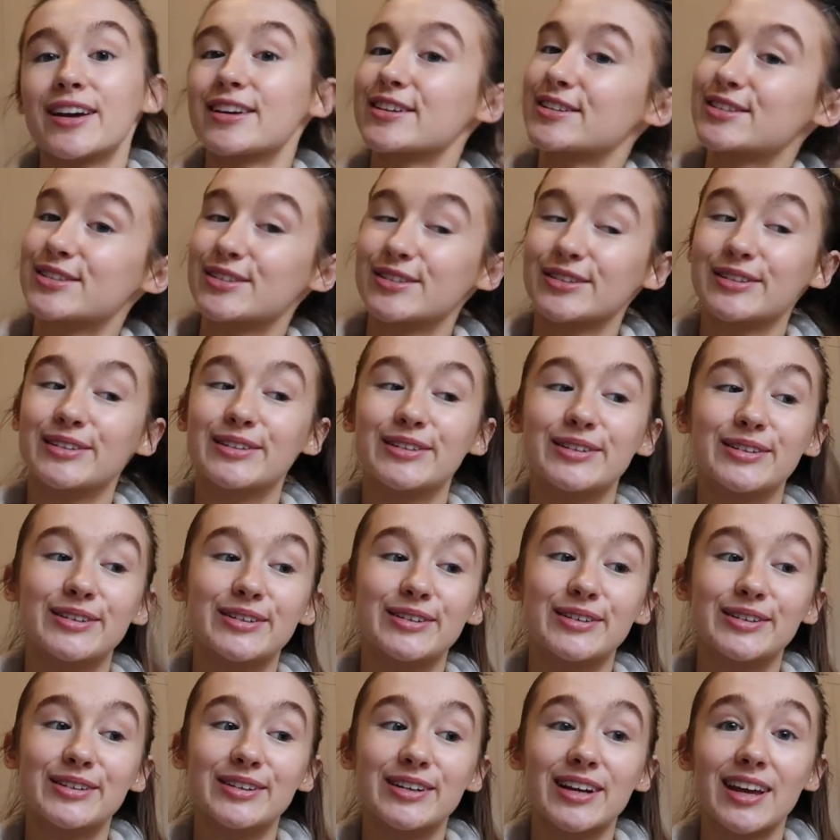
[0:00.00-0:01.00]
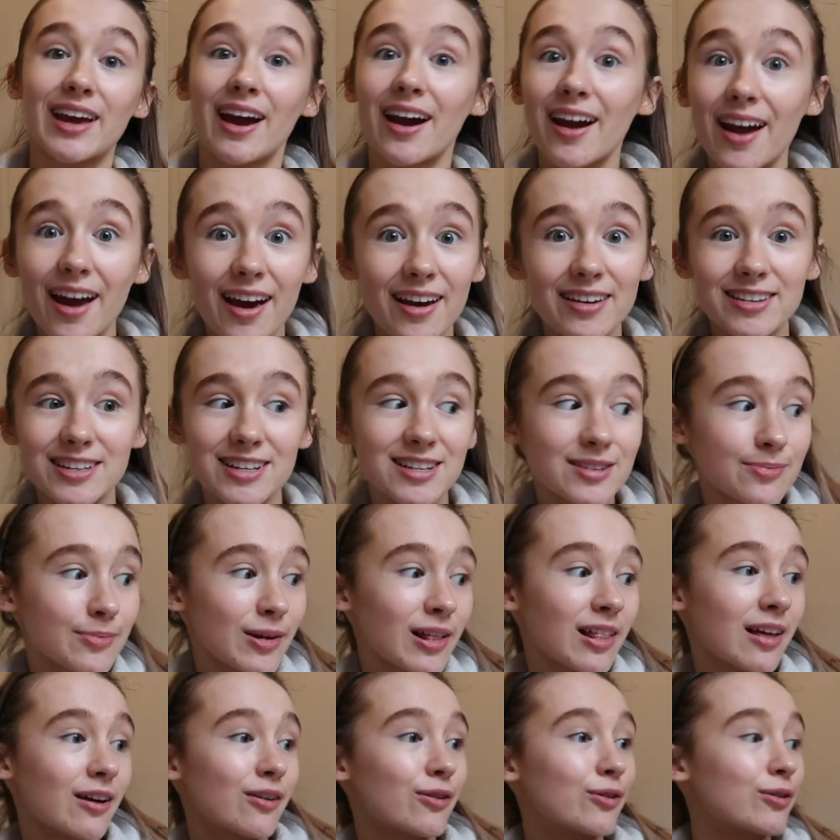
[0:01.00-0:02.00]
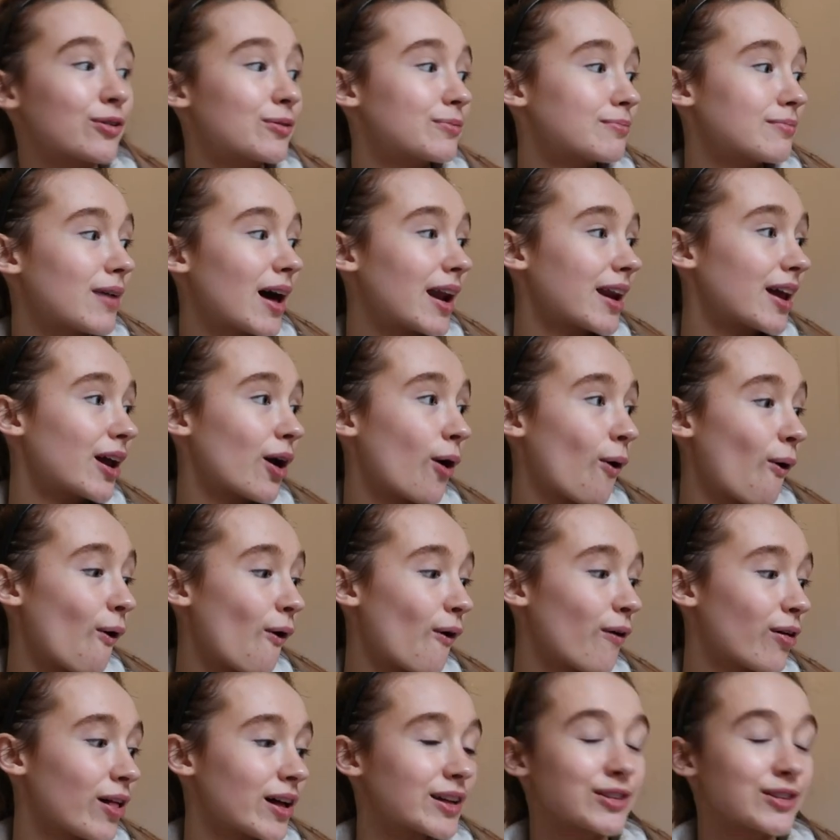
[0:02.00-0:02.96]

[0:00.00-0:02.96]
So yeah, guys, that's my little mini haul.